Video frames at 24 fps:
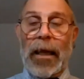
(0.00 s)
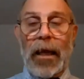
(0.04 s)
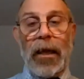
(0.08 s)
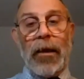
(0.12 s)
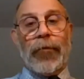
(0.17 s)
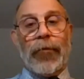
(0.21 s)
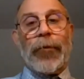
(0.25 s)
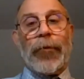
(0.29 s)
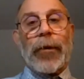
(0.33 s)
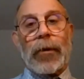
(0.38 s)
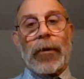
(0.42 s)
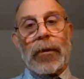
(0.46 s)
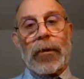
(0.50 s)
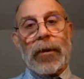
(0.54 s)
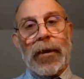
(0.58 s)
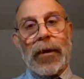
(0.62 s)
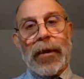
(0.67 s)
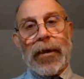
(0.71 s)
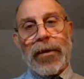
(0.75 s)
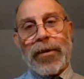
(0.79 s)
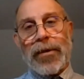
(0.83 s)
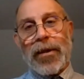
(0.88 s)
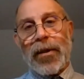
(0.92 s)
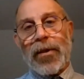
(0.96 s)
if it
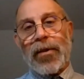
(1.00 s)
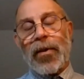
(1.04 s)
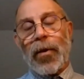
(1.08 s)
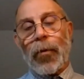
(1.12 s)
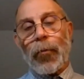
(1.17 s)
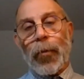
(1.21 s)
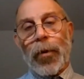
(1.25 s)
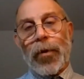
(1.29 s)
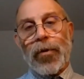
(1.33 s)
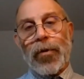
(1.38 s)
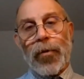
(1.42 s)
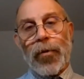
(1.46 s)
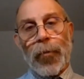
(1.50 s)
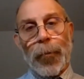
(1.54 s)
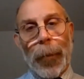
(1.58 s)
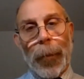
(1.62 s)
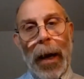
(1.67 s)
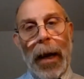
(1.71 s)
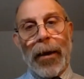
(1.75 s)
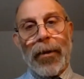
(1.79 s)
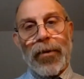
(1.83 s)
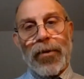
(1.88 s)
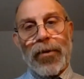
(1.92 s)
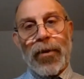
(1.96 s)
elicits a
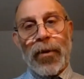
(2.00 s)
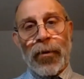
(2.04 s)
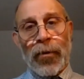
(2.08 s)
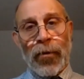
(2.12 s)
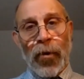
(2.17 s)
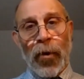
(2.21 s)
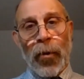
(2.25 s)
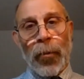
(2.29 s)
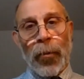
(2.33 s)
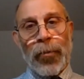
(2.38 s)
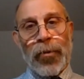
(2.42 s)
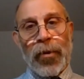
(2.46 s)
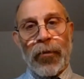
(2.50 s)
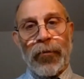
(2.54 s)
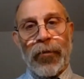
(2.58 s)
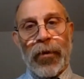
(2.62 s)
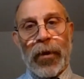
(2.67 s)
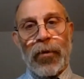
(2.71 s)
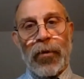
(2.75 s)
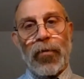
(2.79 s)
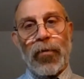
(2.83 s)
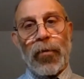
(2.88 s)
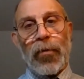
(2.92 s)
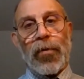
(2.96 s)
response in terms of
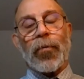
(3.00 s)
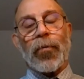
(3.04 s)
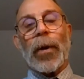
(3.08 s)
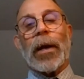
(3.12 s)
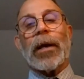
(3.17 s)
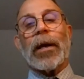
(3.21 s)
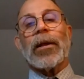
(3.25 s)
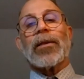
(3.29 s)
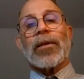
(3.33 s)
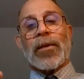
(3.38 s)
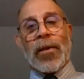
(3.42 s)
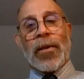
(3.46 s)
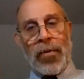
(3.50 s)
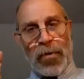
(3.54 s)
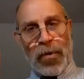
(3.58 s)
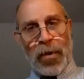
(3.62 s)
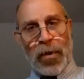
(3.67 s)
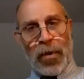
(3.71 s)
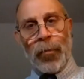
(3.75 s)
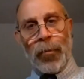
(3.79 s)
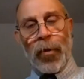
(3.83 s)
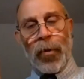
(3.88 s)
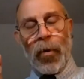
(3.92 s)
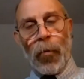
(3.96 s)
interest rates and
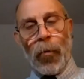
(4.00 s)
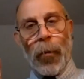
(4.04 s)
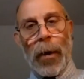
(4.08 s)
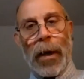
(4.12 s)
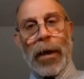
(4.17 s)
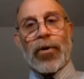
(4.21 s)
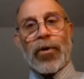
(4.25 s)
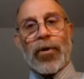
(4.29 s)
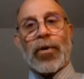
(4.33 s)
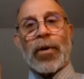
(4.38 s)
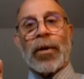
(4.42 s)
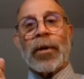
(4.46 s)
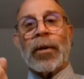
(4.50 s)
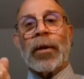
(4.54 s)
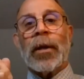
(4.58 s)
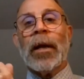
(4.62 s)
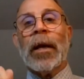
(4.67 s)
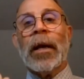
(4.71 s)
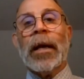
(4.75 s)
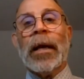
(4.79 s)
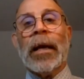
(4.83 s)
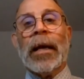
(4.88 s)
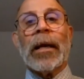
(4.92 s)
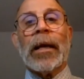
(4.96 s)
some correction
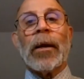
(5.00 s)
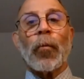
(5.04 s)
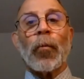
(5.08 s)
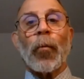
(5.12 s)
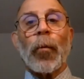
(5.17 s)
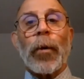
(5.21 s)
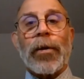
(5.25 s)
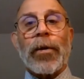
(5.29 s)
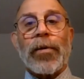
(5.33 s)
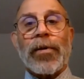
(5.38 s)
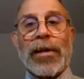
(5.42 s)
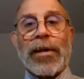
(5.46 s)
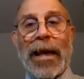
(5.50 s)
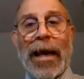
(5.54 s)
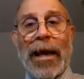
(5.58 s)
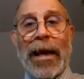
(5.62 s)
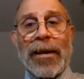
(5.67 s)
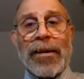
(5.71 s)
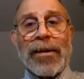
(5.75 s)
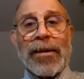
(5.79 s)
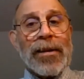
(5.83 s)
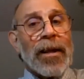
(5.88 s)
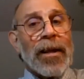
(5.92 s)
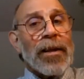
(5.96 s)
in risk
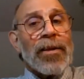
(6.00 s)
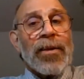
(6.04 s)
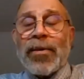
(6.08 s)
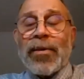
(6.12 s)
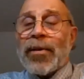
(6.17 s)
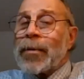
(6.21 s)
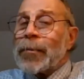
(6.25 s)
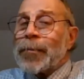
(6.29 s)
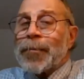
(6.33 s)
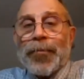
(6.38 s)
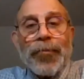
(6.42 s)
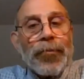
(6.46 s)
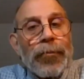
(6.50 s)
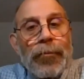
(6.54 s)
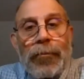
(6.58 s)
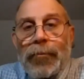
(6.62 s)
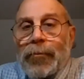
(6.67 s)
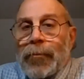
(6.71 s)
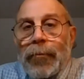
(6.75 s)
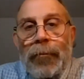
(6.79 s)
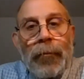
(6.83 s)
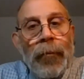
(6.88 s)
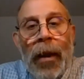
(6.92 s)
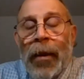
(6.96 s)
assets,
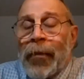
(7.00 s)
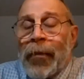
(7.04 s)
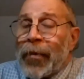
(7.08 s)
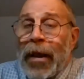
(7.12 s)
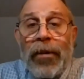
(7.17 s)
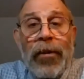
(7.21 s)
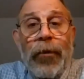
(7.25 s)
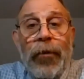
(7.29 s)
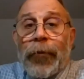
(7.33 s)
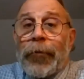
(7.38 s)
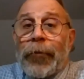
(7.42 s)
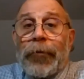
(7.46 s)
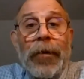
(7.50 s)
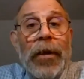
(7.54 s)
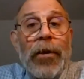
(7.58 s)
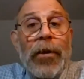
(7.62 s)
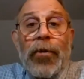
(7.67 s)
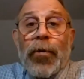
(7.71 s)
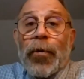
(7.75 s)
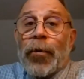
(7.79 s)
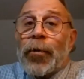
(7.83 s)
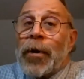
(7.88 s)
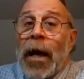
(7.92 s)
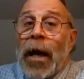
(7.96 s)
that's a
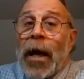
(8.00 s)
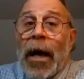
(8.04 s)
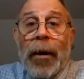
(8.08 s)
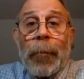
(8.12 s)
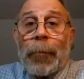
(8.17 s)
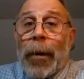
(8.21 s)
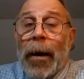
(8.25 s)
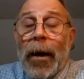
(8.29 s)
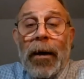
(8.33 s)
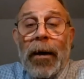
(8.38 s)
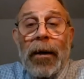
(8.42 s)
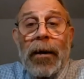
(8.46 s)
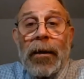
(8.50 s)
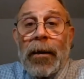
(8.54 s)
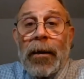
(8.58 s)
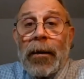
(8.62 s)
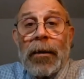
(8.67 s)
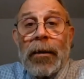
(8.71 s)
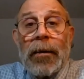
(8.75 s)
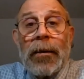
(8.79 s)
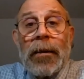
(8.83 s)
feature, not a bug.